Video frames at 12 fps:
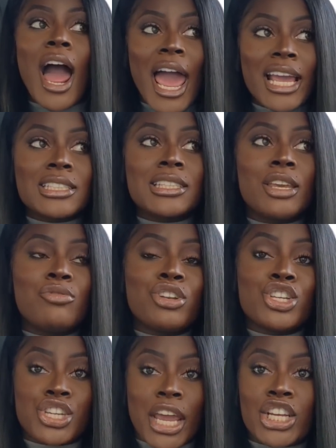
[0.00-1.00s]
I see
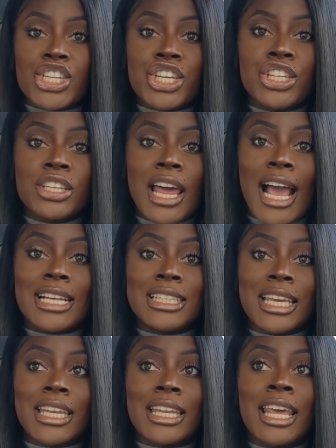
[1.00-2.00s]
rejection as
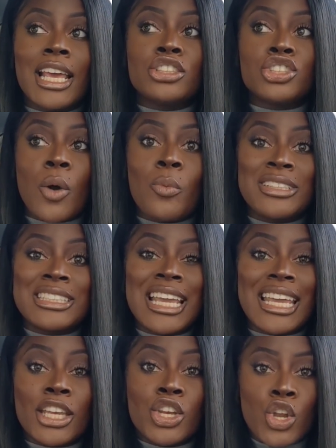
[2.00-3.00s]
in someone
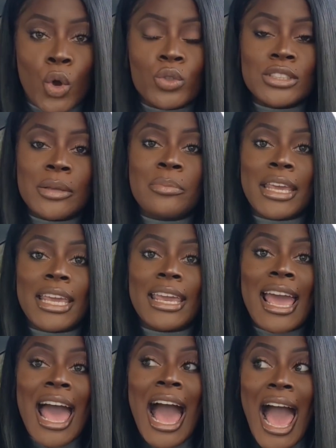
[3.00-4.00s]
saying no to
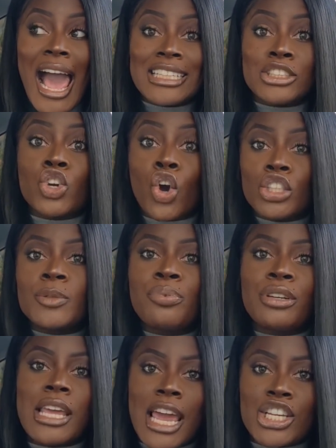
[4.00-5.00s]
me as God's
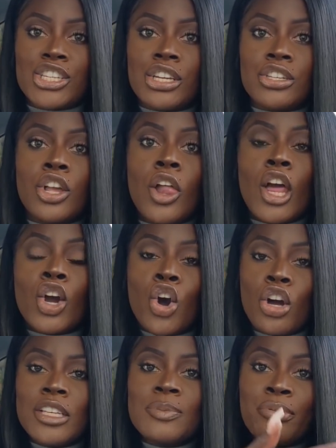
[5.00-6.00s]
protection.
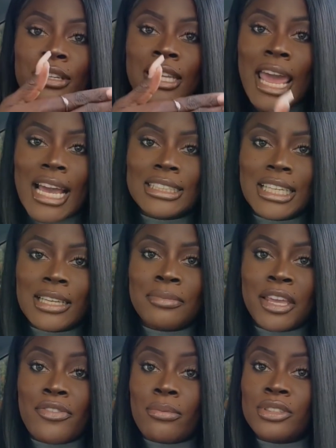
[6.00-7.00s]
God is protecting
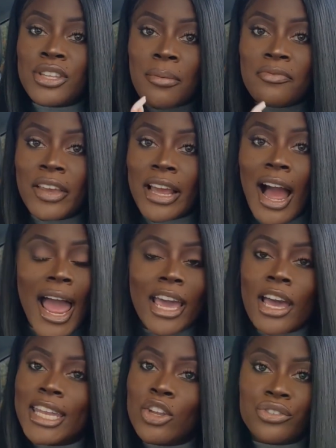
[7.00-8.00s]
me from something I
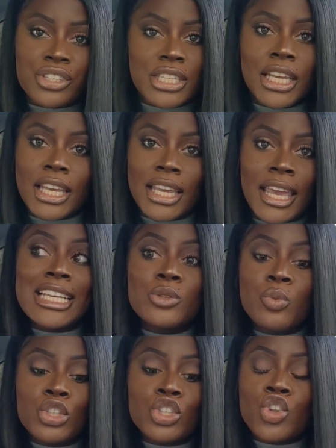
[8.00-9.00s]
cannot see.
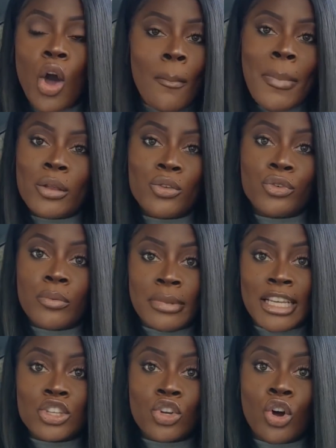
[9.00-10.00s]
This was not meant for
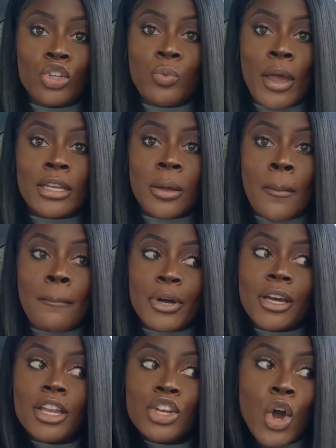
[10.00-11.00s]
me. So God went,
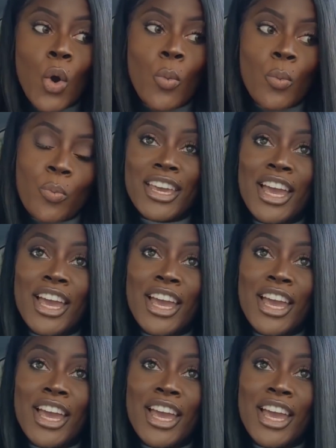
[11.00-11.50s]
no.